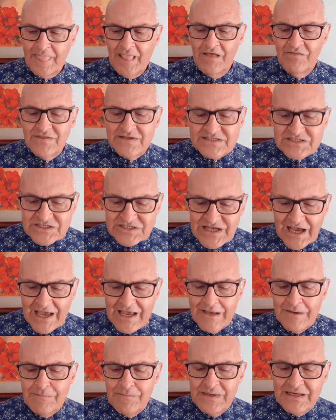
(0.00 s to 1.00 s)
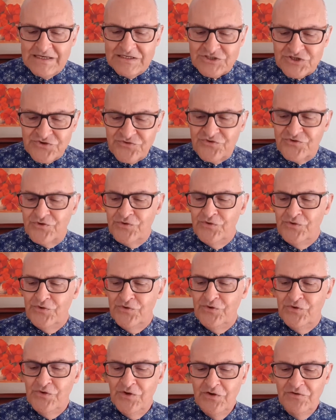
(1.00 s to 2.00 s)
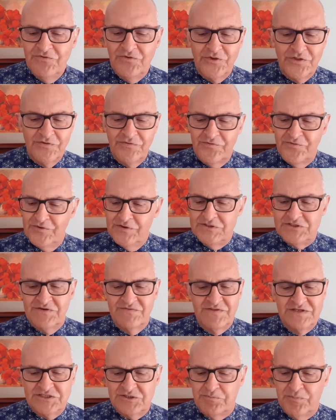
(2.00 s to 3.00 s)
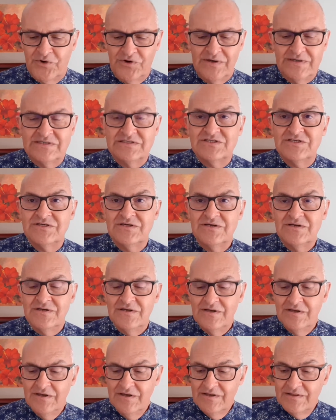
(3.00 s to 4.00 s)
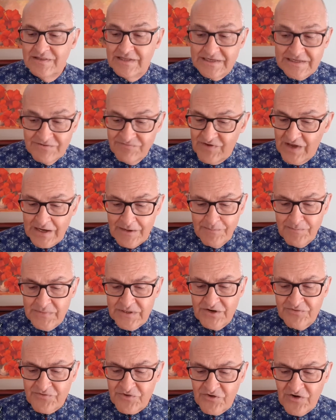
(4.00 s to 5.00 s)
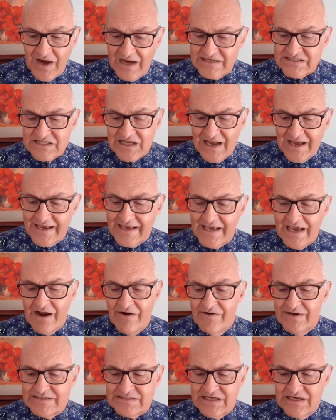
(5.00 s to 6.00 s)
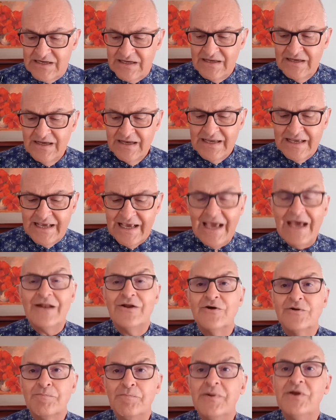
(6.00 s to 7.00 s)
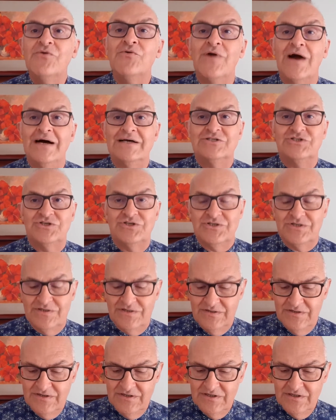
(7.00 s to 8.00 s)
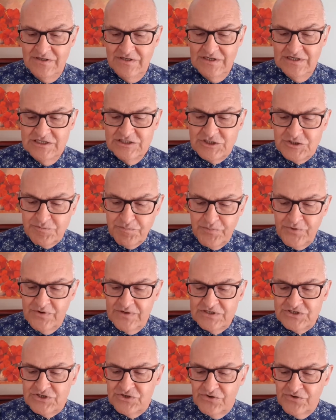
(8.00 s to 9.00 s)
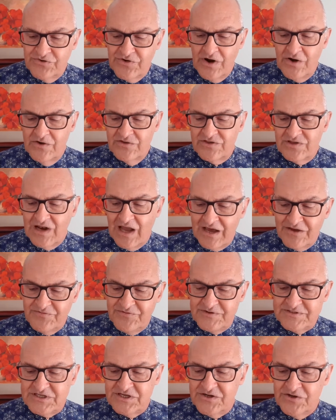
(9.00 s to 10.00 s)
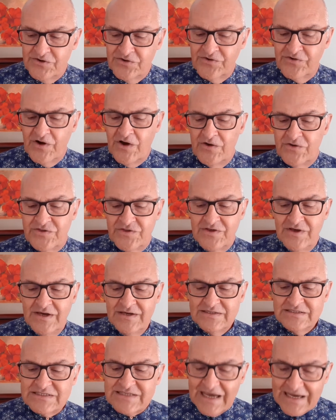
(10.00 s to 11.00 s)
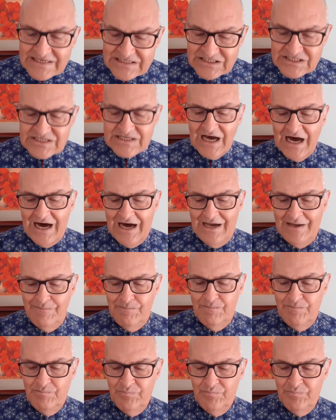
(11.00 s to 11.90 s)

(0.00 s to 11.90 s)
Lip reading: The same is true for the fruit of the Spirit. The development of Christ-like character cannot be rushed. Spiritual growth, like physical growth, takes time.